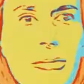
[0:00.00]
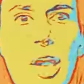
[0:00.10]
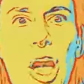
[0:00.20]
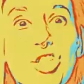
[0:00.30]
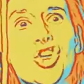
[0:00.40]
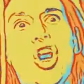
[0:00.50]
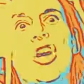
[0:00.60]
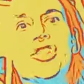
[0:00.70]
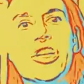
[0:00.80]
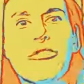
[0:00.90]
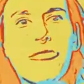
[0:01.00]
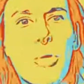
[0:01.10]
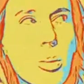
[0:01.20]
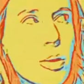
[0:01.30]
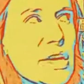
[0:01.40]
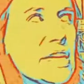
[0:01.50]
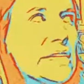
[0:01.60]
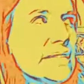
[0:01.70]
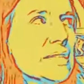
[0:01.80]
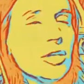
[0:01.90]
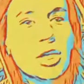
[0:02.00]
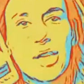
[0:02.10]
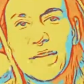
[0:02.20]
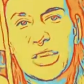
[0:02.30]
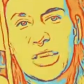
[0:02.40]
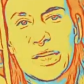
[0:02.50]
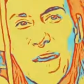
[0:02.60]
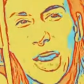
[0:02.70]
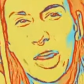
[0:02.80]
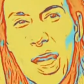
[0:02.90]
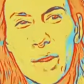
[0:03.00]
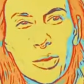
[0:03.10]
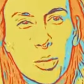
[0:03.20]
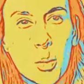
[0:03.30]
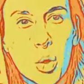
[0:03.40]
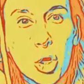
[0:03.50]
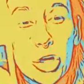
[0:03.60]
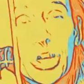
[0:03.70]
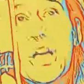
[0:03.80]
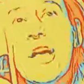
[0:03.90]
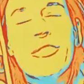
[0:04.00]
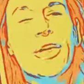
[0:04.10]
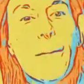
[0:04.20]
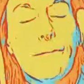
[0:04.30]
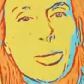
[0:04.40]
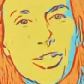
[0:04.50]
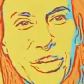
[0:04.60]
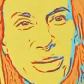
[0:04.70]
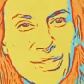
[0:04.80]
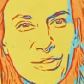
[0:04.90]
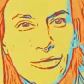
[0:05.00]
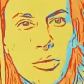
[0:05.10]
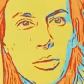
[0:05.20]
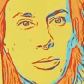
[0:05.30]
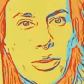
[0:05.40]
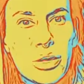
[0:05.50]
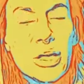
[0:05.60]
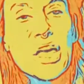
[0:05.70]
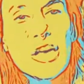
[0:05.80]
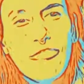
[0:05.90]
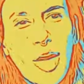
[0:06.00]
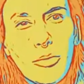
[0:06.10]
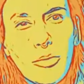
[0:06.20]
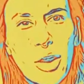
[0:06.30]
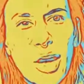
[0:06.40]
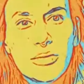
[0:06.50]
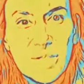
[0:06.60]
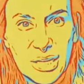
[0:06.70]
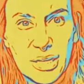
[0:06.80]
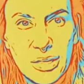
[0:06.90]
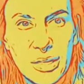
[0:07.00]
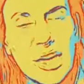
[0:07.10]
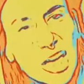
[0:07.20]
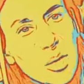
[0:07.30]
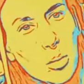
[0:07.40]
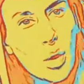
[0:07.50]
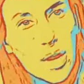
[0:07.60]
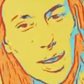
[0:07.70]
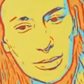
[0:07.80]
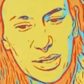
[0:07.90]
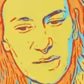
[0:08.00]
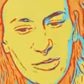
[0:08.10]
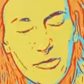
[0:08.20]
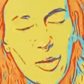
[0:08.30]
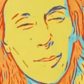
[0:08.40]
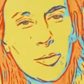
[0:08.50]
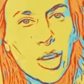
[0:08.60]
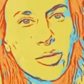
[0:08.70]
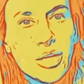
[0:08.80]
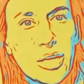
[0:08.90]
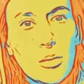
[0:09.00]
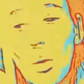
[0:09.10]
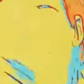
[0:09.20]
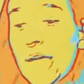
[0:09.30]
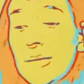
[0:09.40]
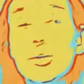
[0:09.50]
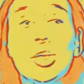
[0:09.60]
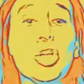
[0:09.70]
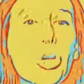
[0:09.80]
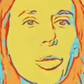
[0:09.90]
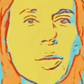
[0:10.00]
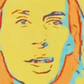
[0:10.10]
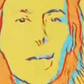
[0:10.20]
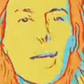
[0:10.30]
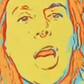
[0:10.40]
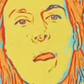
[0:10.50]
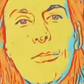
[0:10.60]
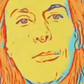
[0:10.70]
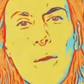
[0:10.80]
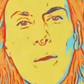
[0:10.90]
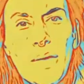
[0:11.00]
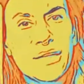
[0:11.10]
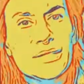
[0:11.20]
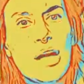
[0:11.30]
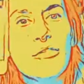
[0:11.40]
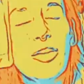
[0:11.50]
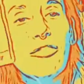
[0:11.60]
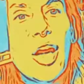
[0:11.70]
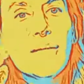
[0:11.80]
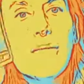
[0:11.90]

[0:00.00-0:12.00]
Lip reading: not charging forward and it doesn't look like to the entire outer world that I'm pushing us forward. If I'm grounded in what I believe, if I'm grounded in what I am learning about myself, if I am